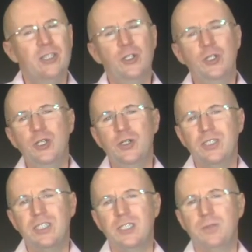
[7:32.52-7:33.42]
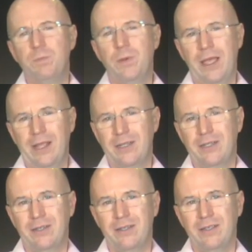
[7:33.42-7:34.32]
Do you suspect
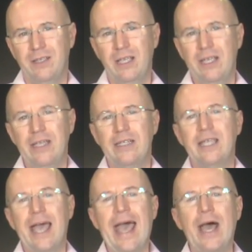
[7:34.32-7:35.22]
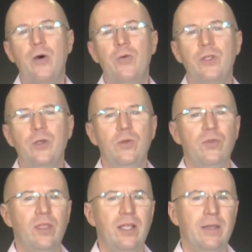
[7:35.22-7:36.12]
it's how you
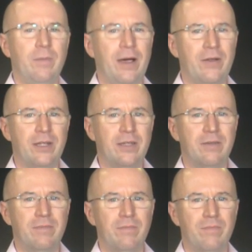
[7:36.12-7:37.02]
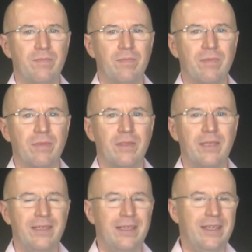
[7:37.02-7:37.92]
think about it?
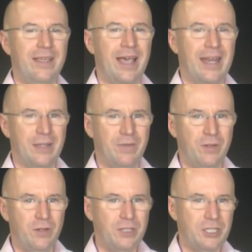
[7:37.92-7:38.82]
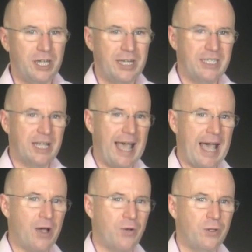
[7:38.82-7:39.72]
And if you could change
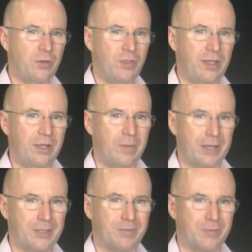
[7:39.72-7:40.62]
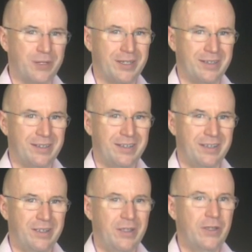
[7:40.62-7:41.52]
how you think about something,
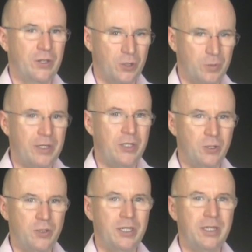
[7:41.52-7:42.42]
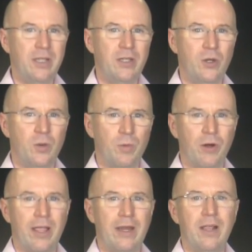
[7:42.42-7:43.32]
you'll be using your
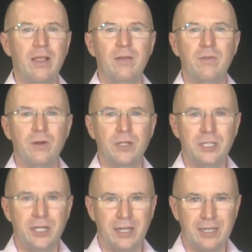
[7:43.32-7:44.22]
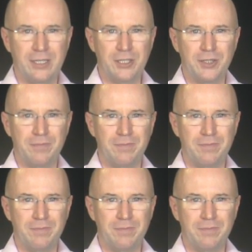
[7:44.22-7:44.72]
brain for a change.